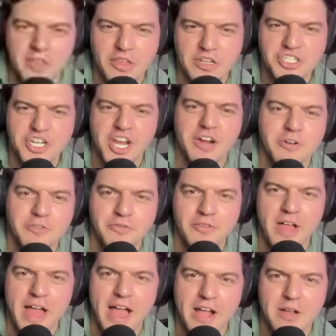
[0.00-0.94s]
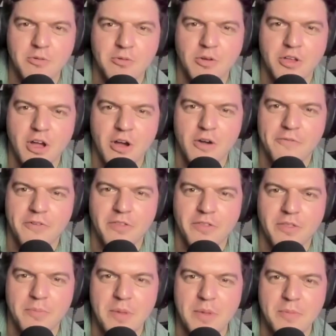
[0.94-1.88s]
the checkered flag will go for
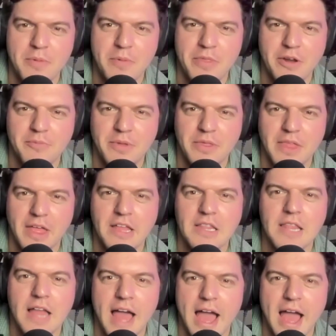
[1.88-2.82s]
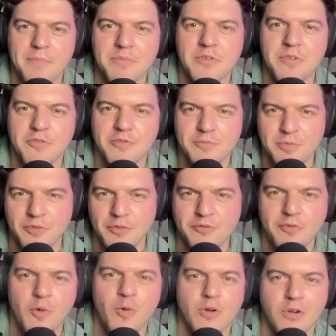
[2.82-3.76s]
the people that have been like lapped
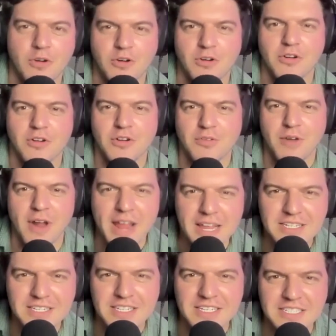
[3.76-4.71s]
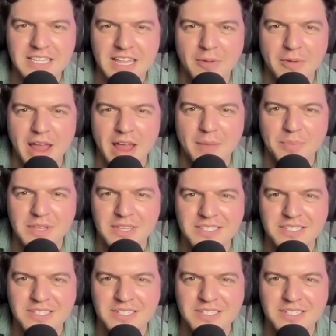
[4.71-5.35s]
before, right? Isn't that what happens?